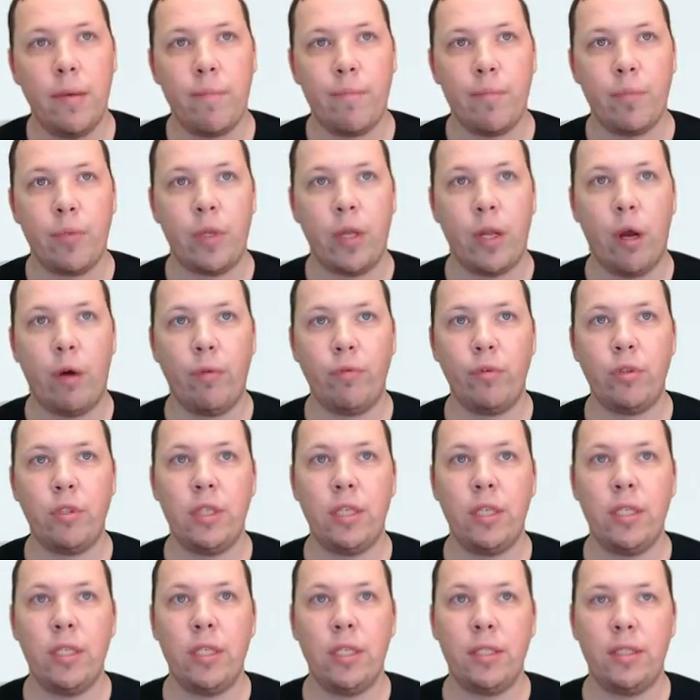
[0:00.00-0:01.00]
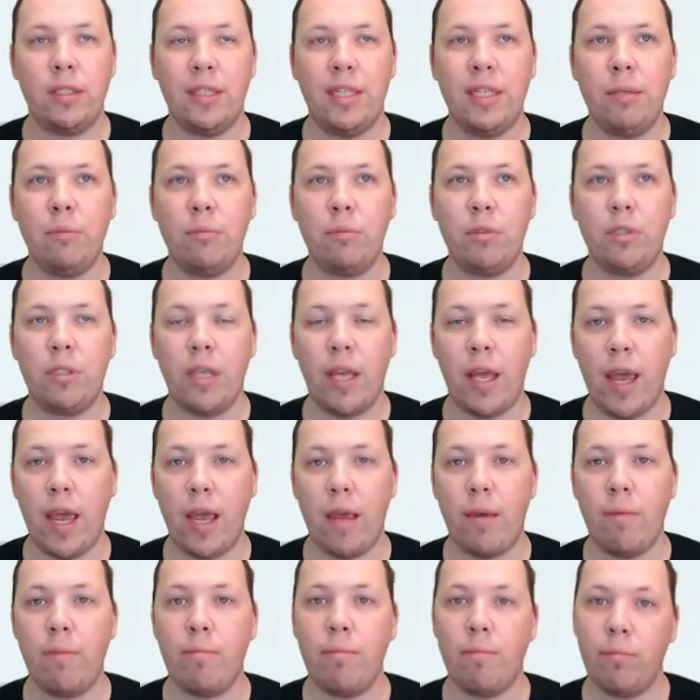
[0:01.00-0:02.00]
Then obviously the team's
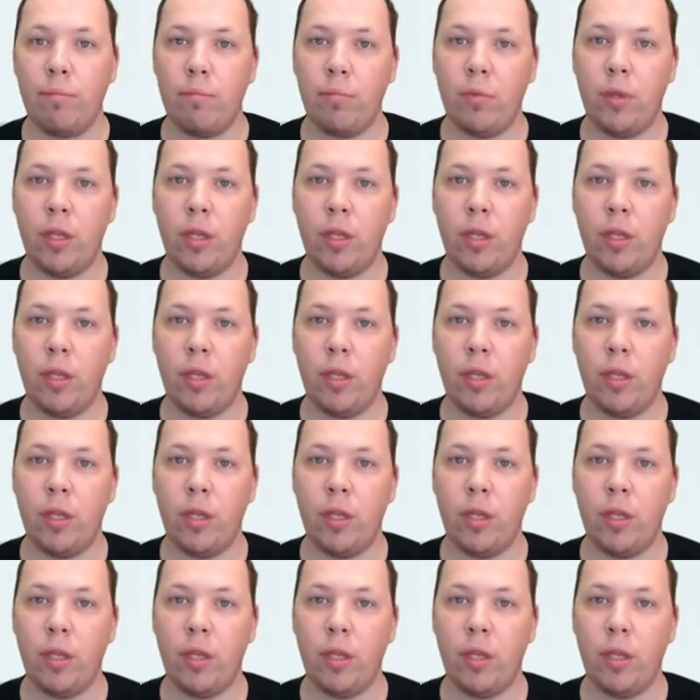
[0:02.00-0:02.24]
name